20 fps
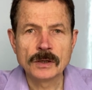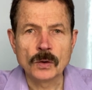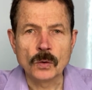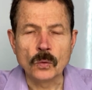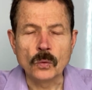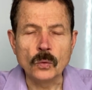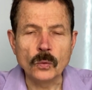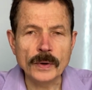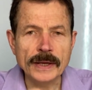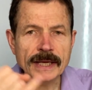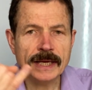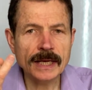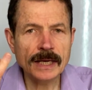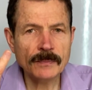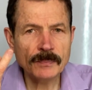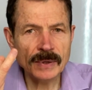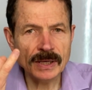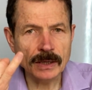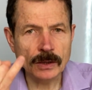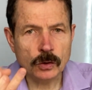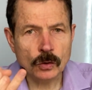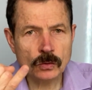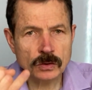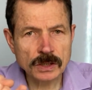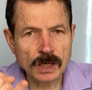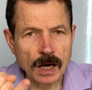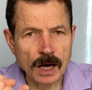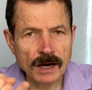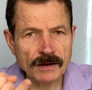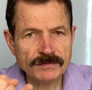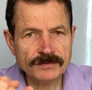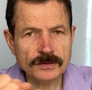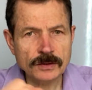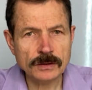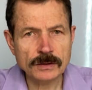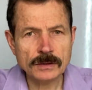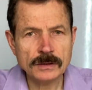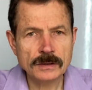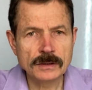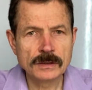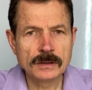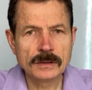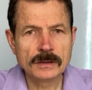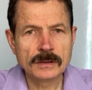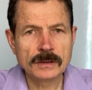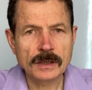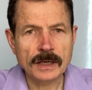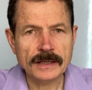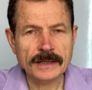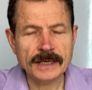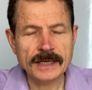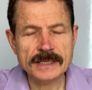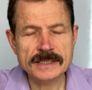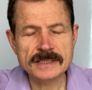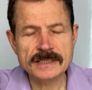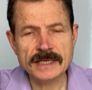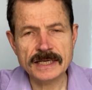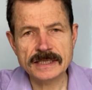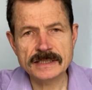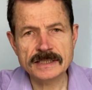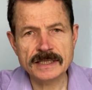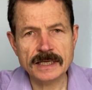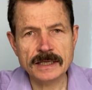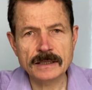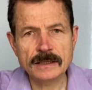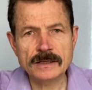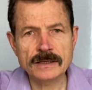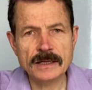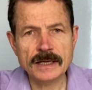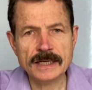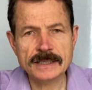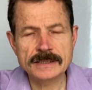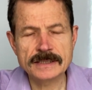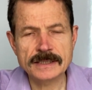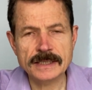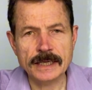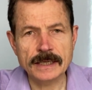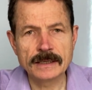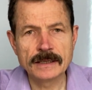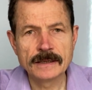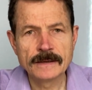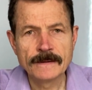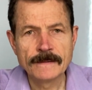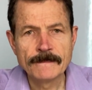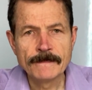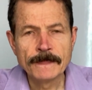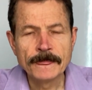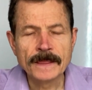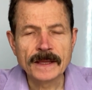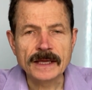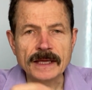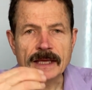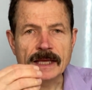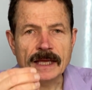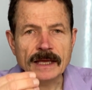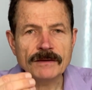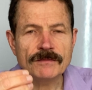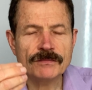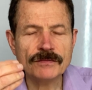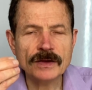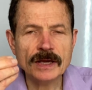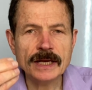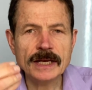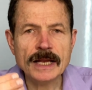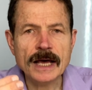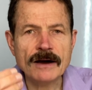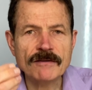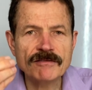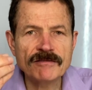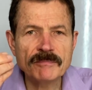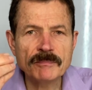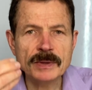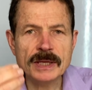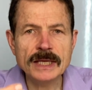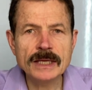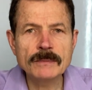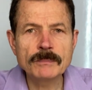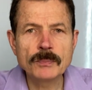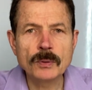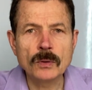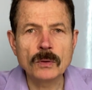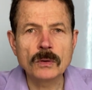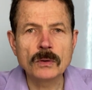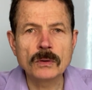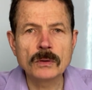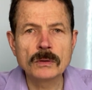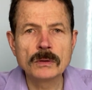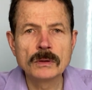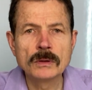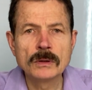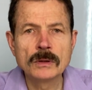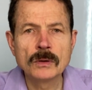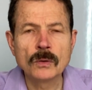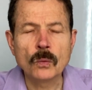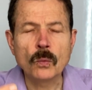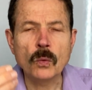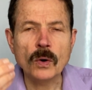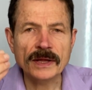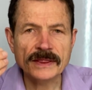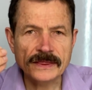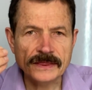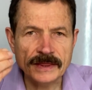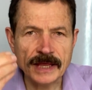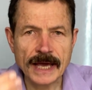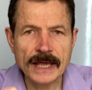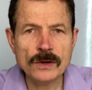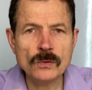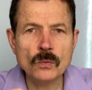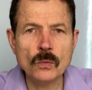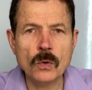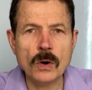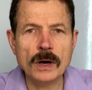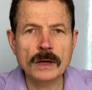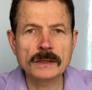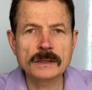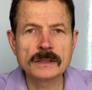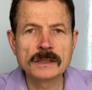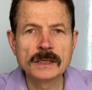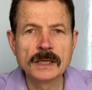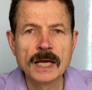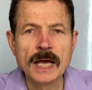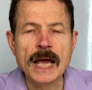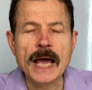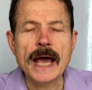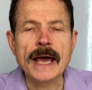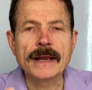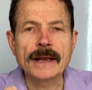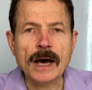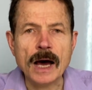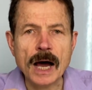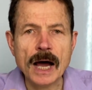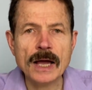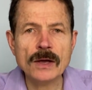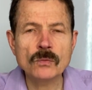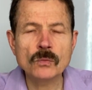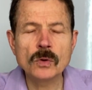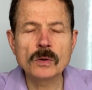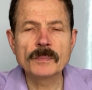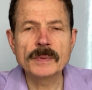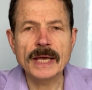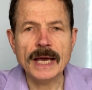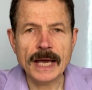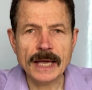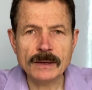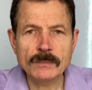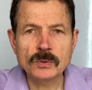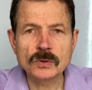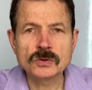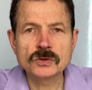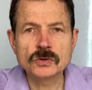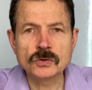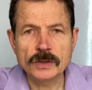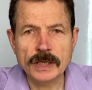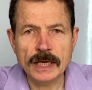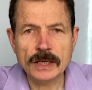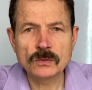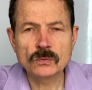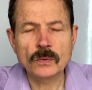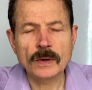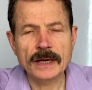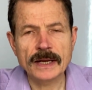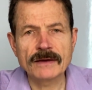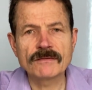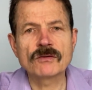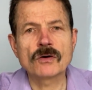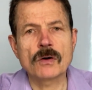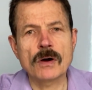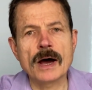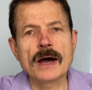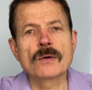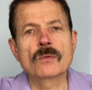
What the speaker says: we're going to be looked after. I think it's Zig Ziglar that said, give enough people what they want, and I will be able to get whatever I